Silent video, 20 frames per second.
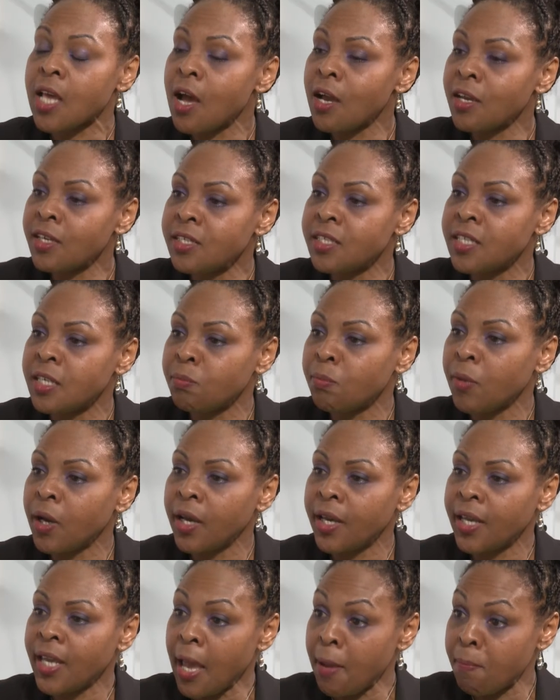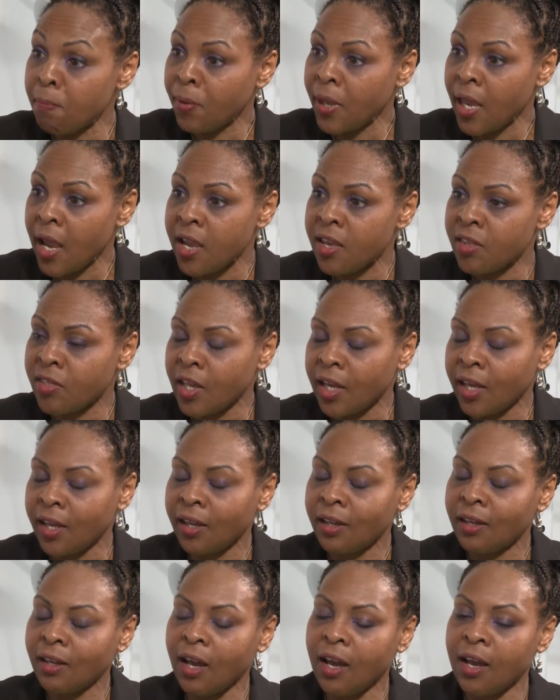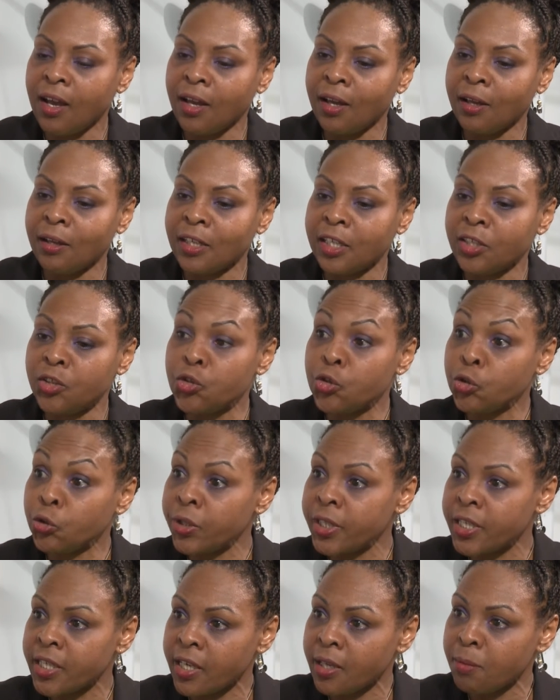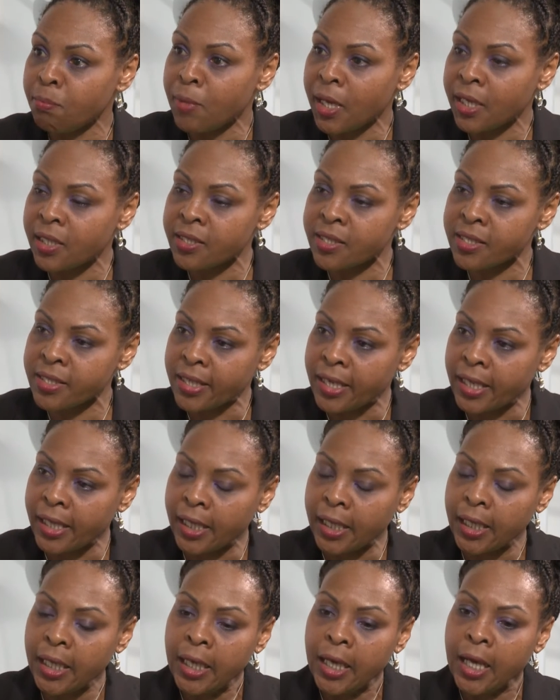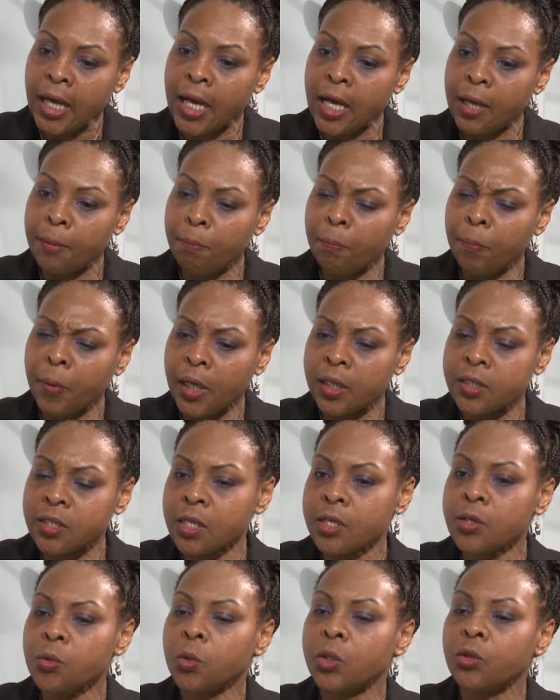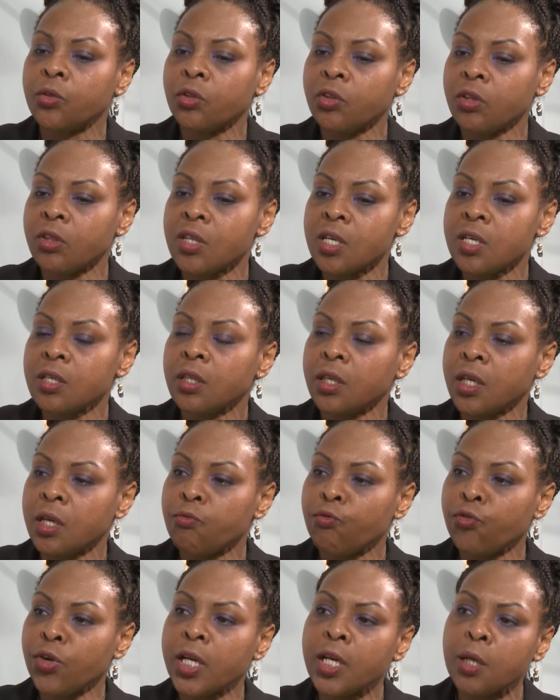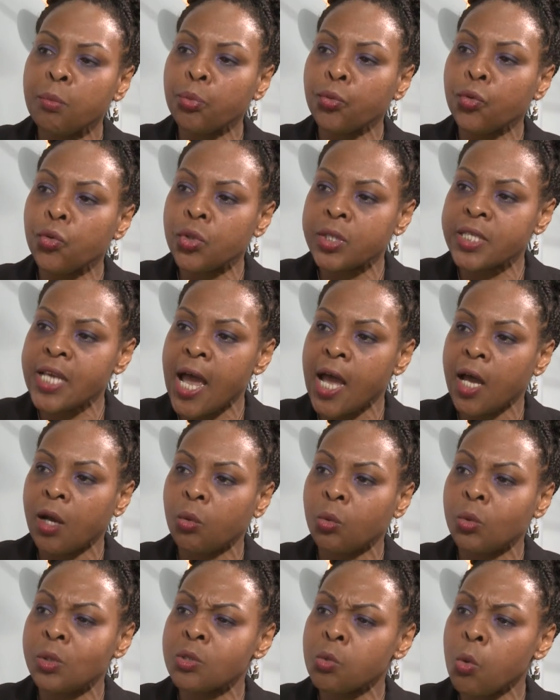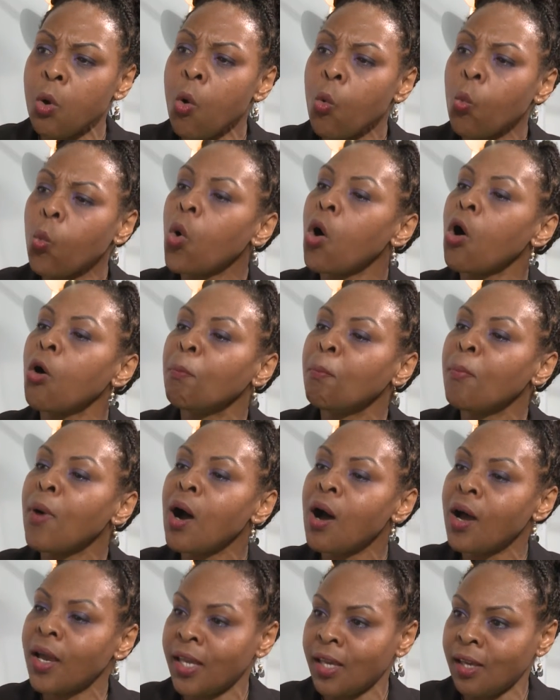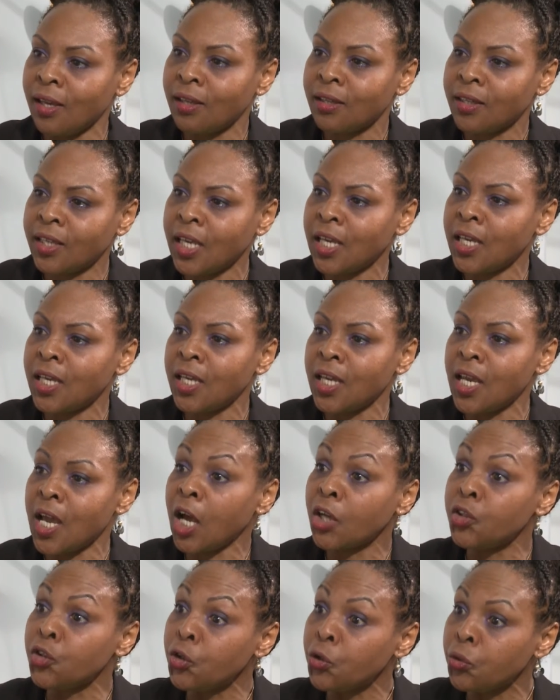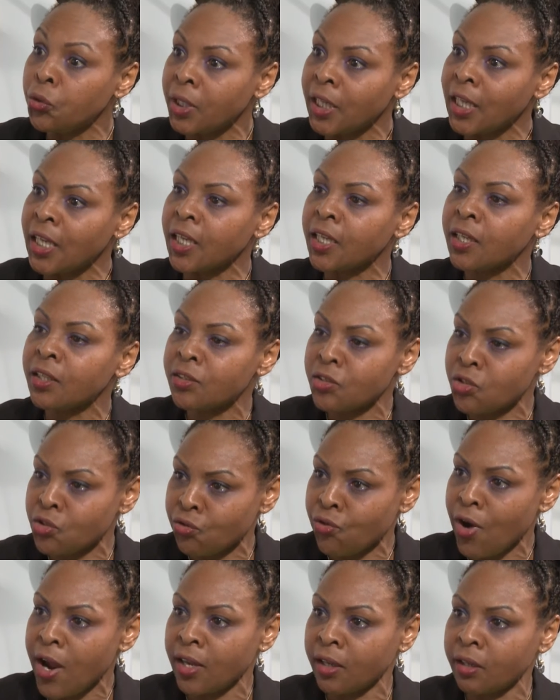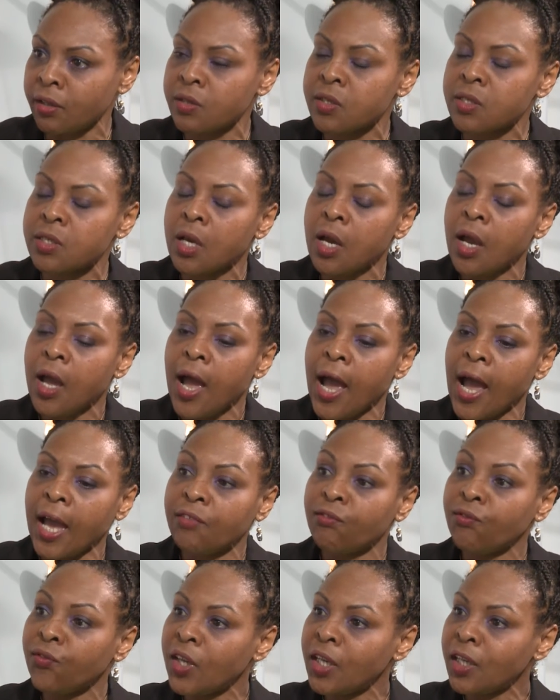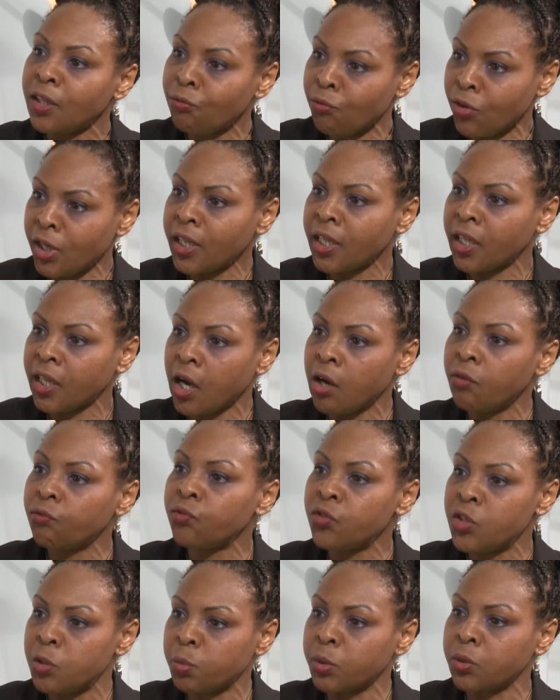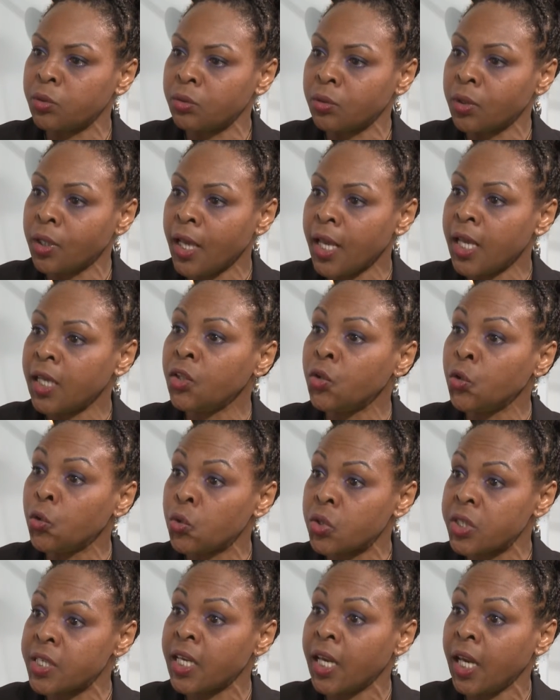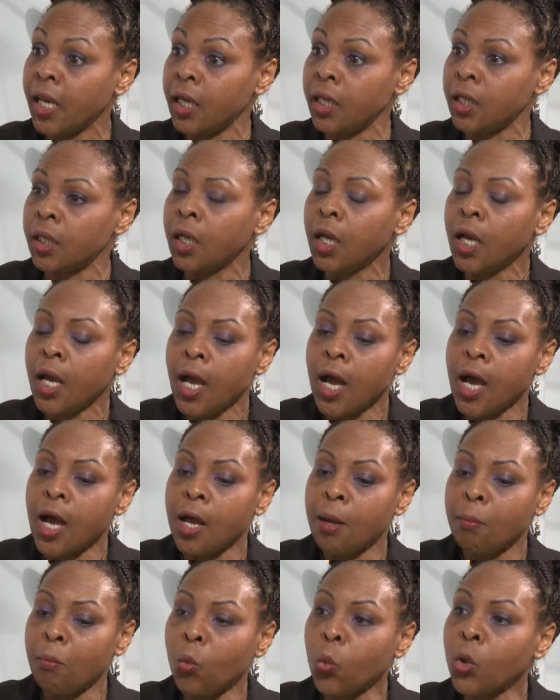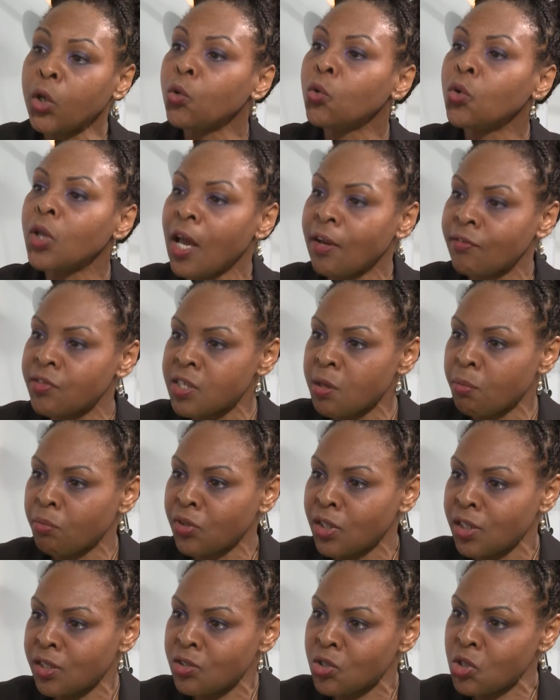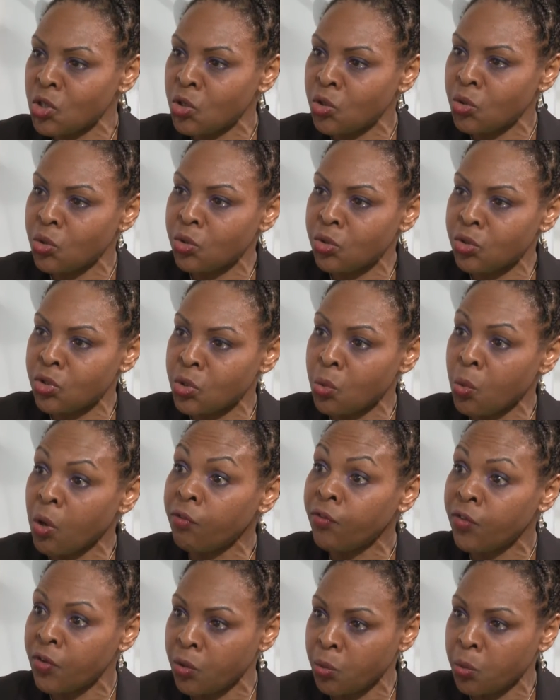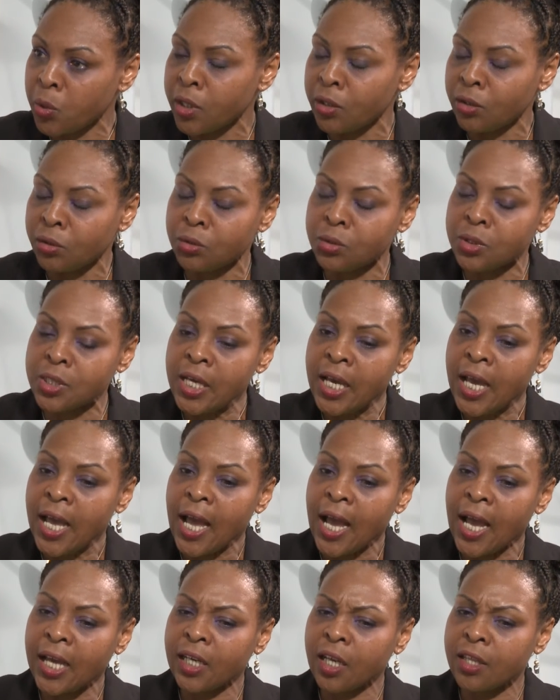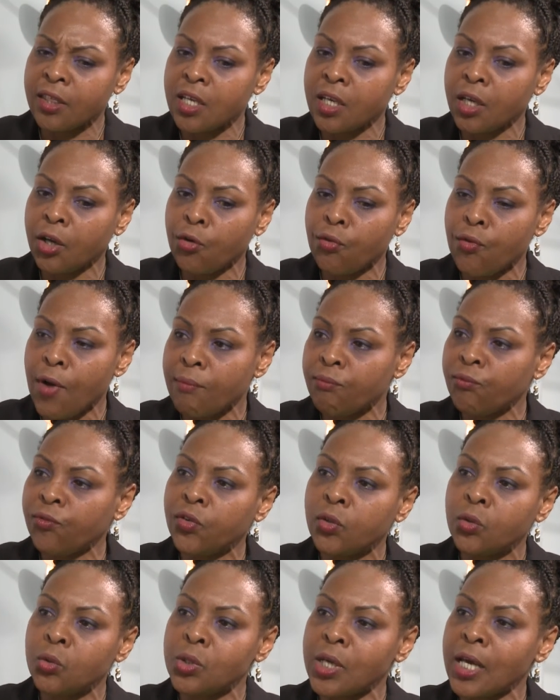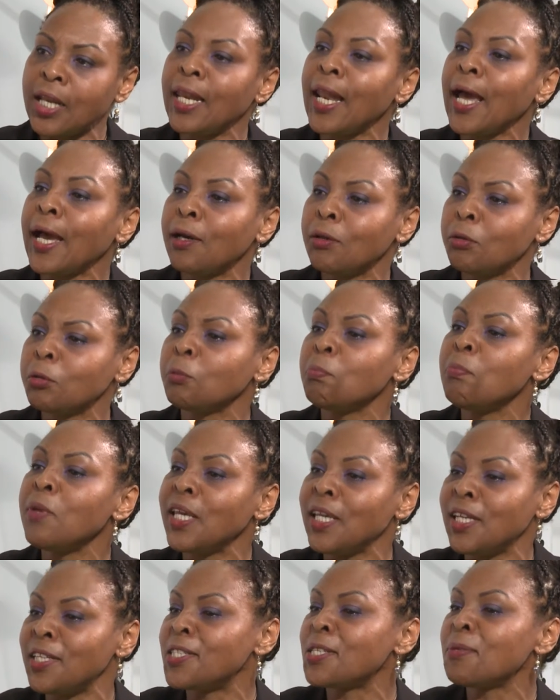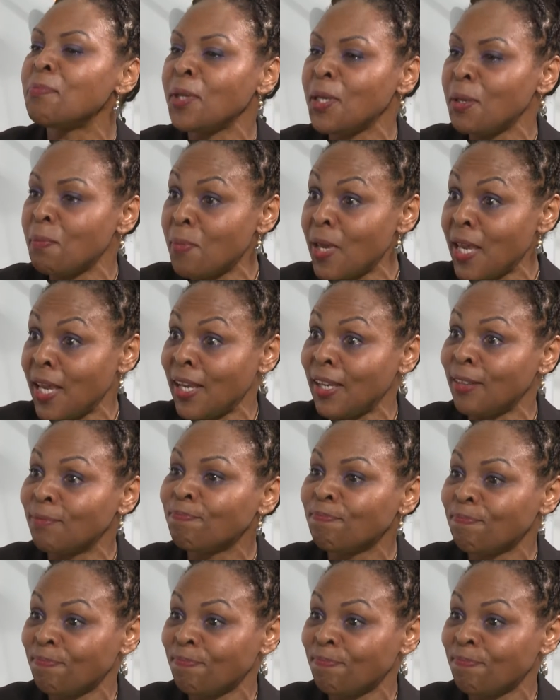I did my M B A there and enjoyed it immensely. Um, I tell you what, the thing that it really brought out was what are my key and unique strengths, and feeling really comfortable in your skin. Um, we all have something to, to offer the world, and I think Cranfield allowed me to be me.